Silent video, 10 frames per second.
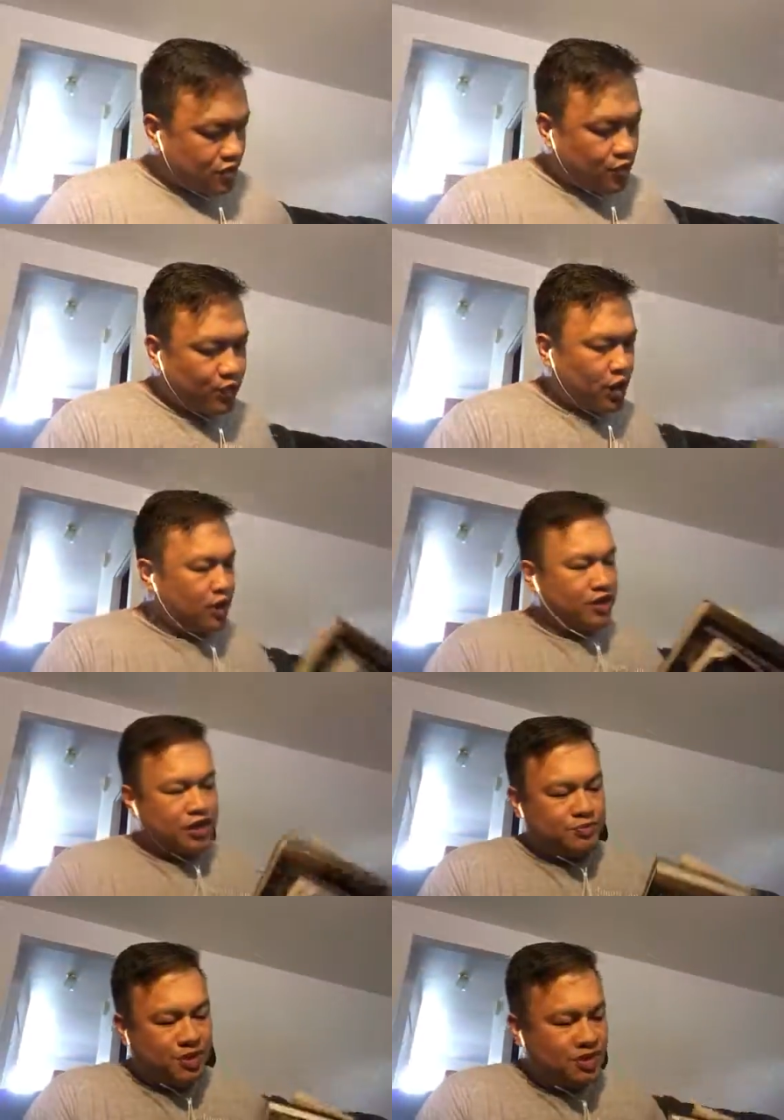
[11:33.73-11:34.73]
with all
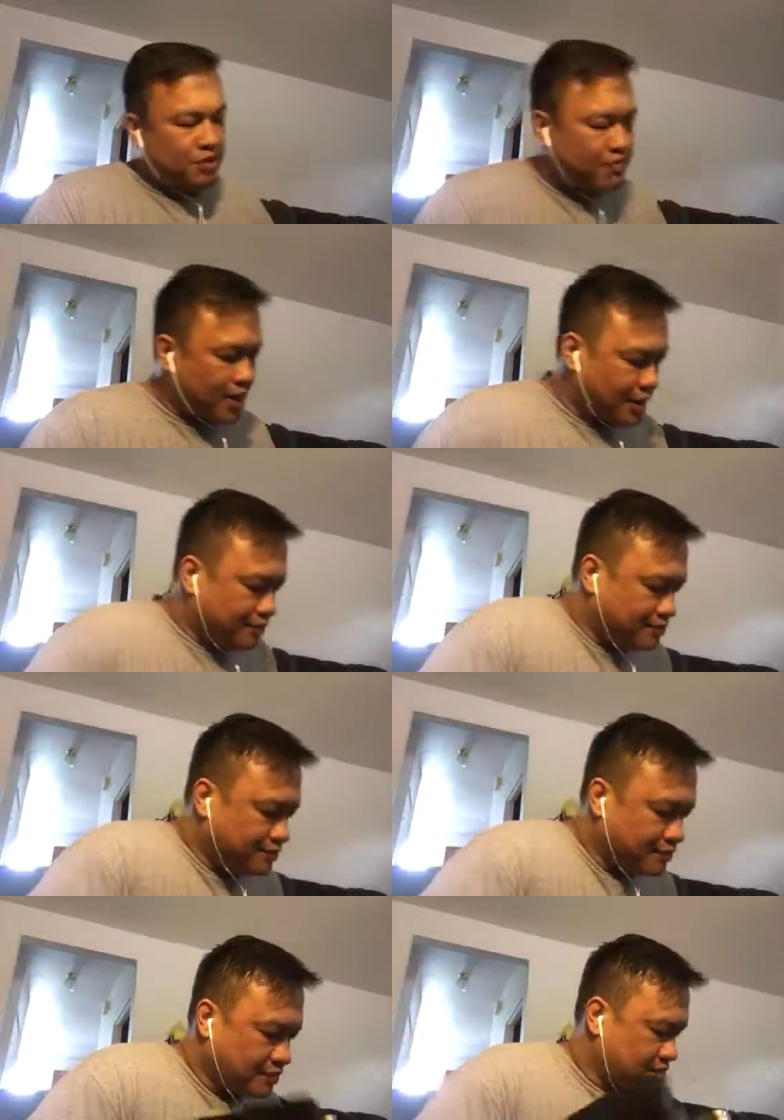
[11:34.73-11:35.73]
these books combined,
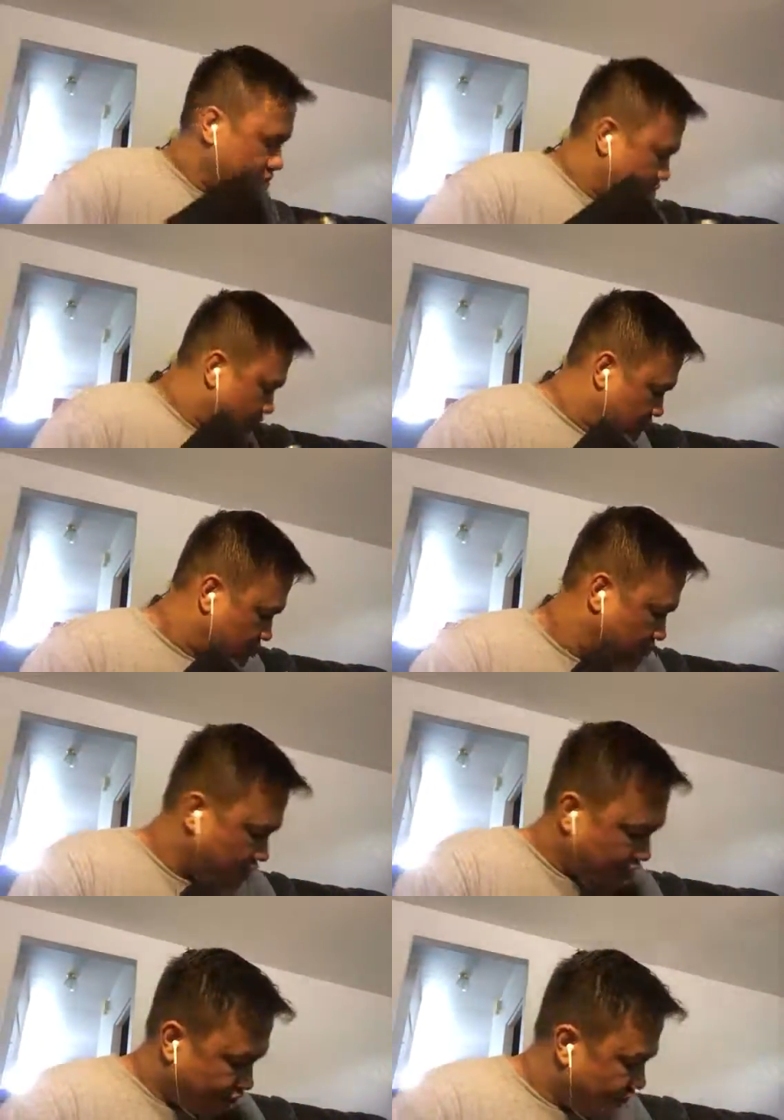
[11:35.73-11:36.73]

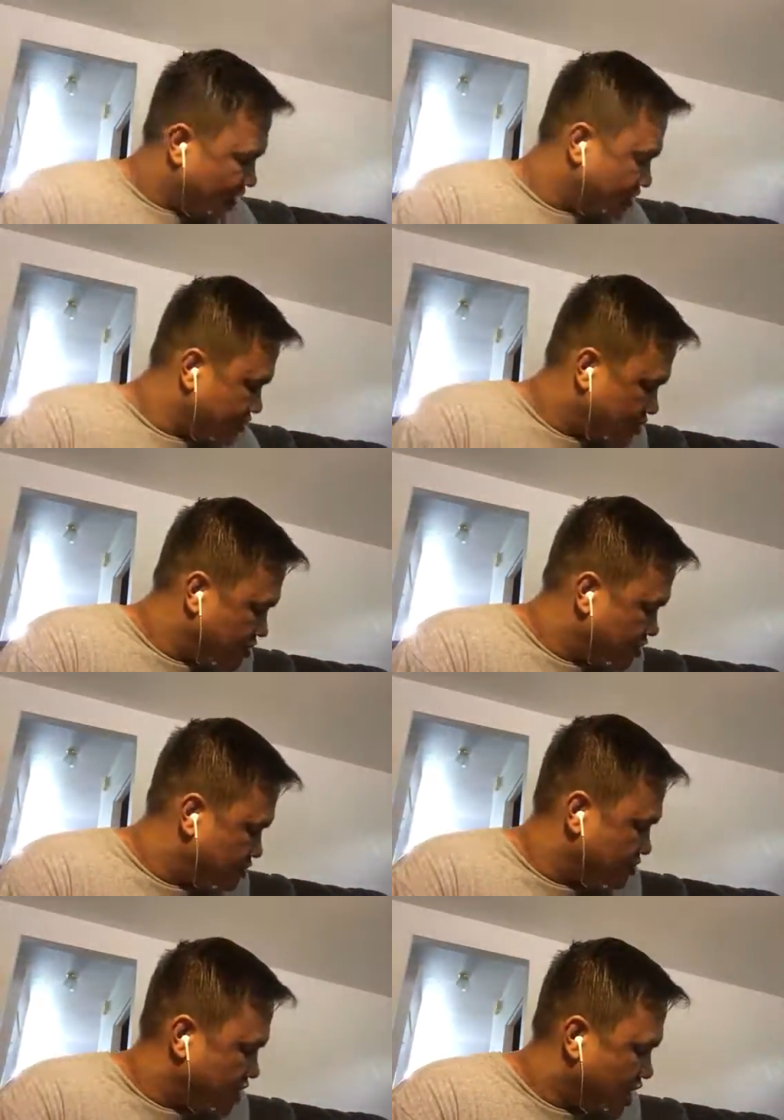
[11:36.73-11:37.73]
in fact, let me,
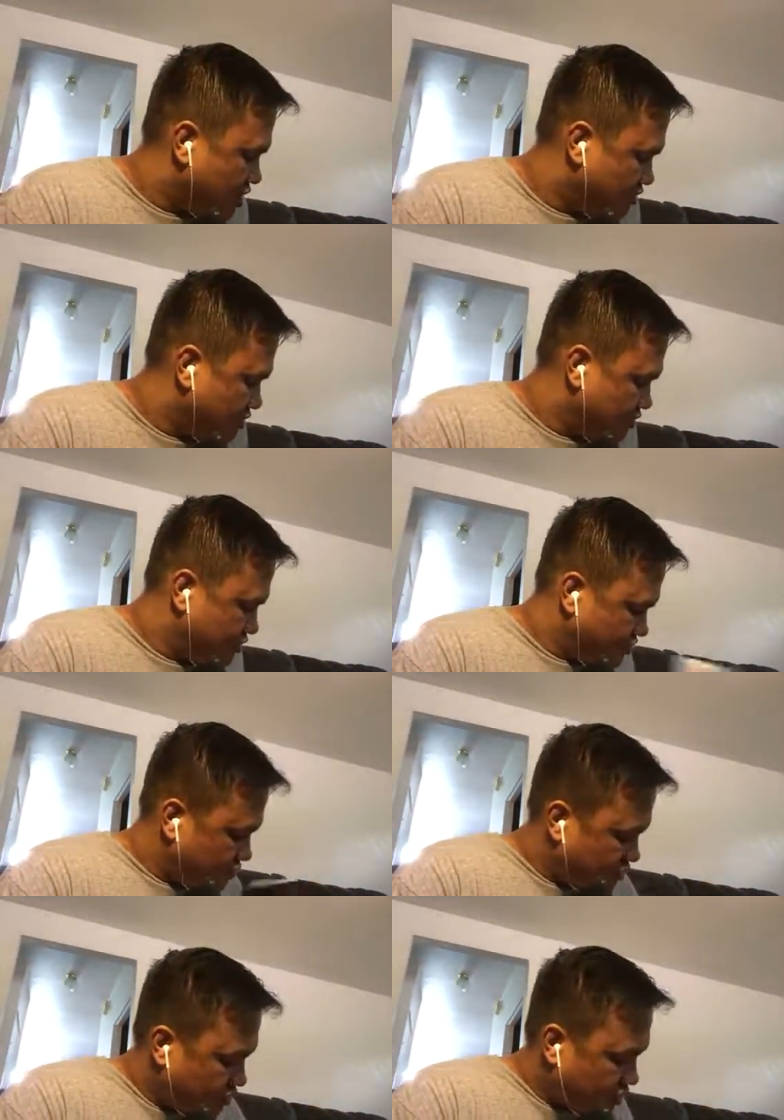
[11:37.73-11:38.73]
ah,
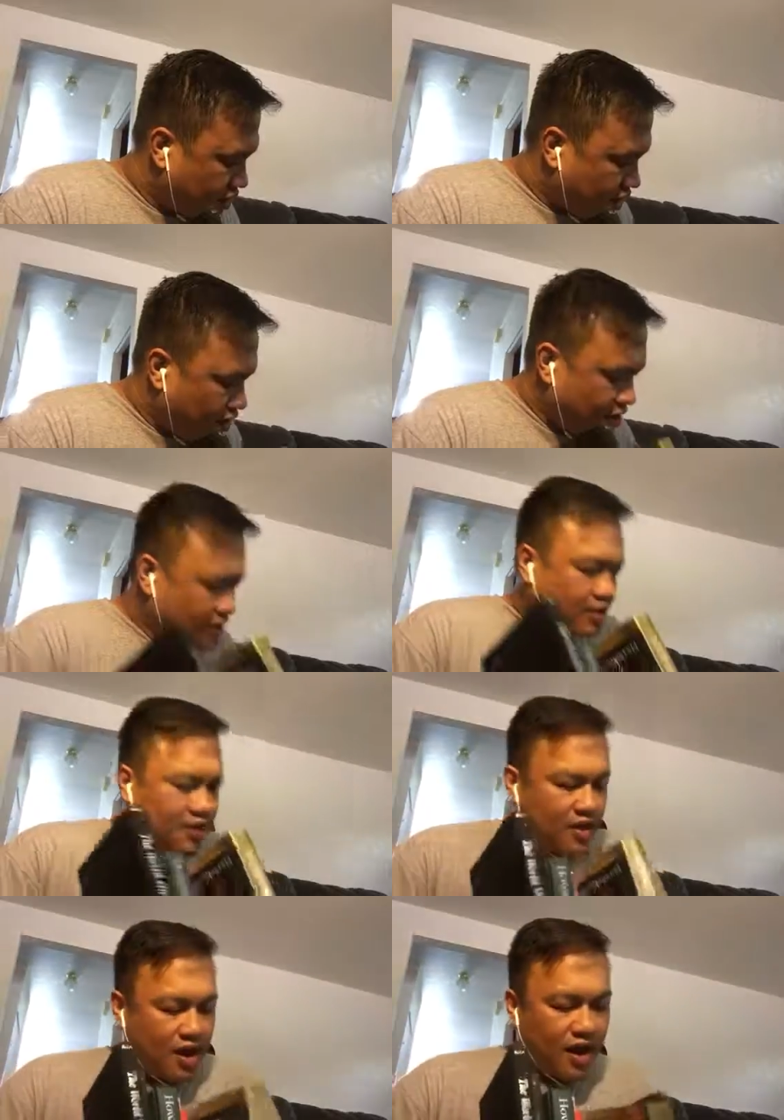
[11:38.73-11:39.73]
okay,
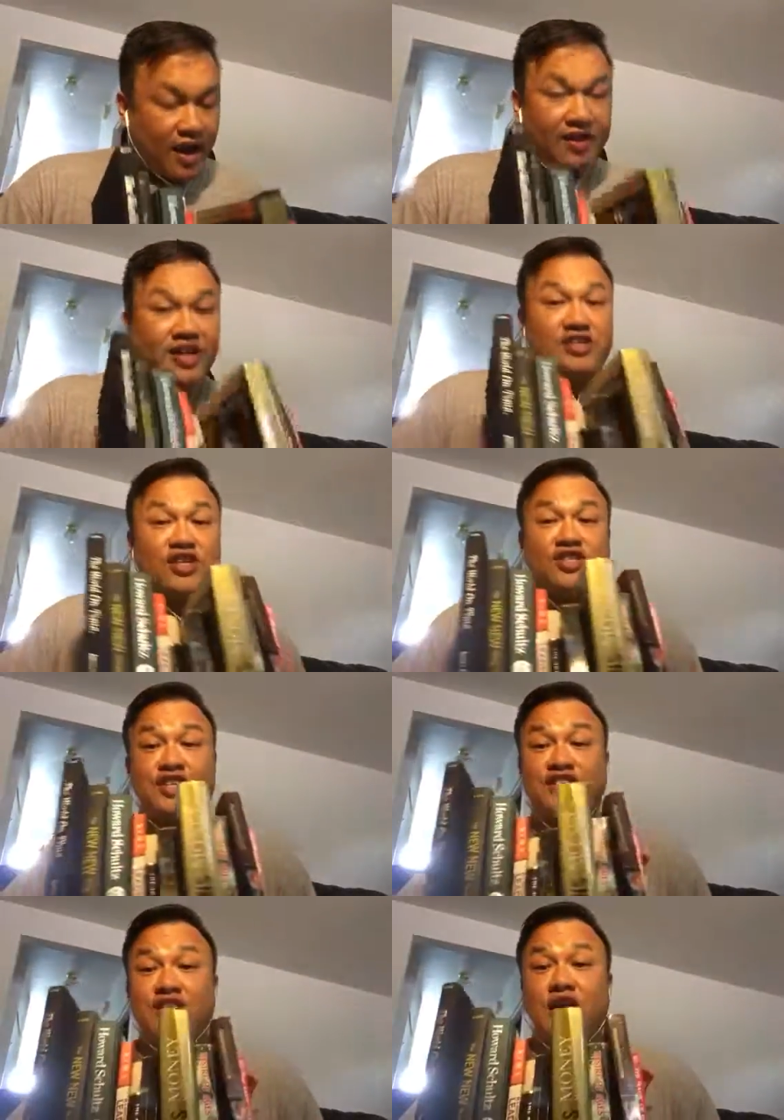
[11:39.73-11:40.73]
huh, and these are
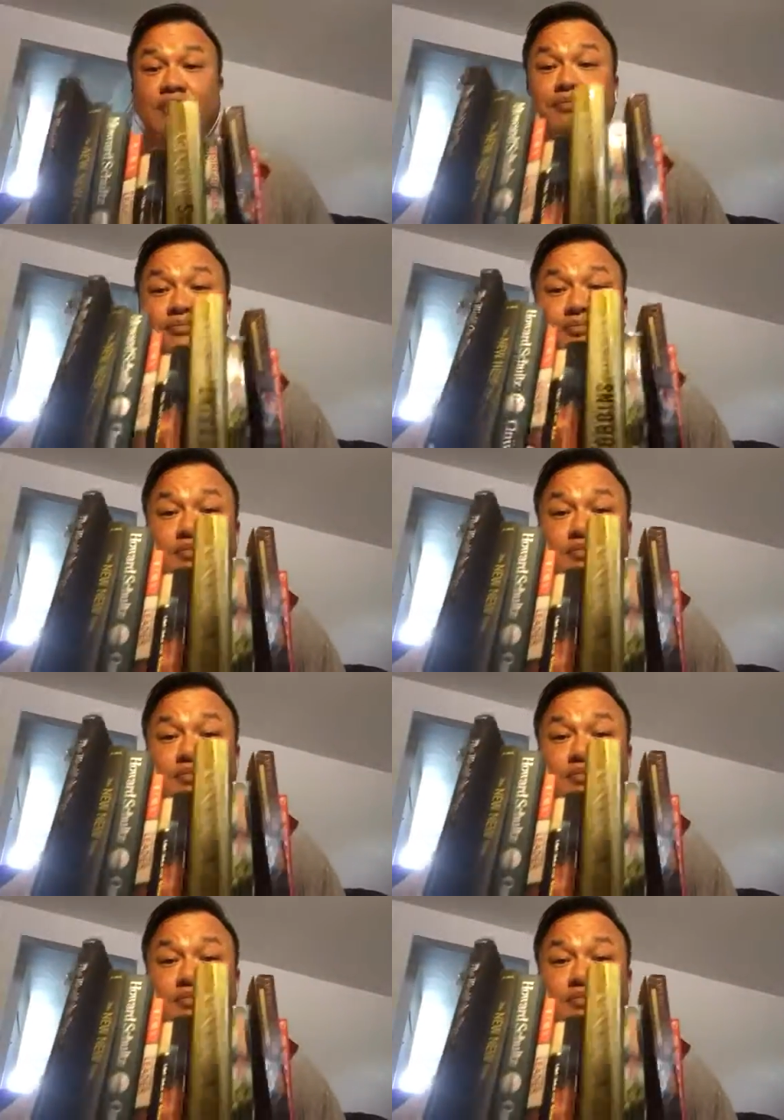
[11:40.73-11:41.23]
just some,